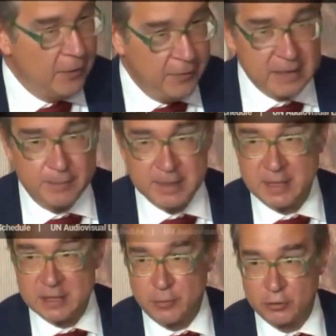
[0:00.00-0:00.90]
these
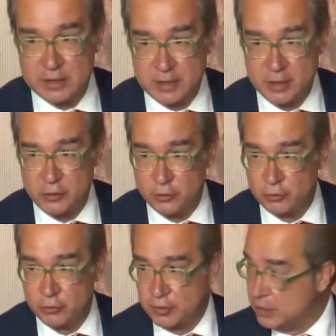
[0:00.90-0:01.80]
business models need
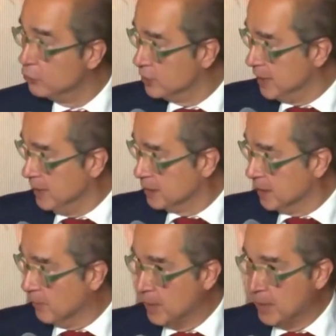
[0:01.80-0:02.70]
to change now.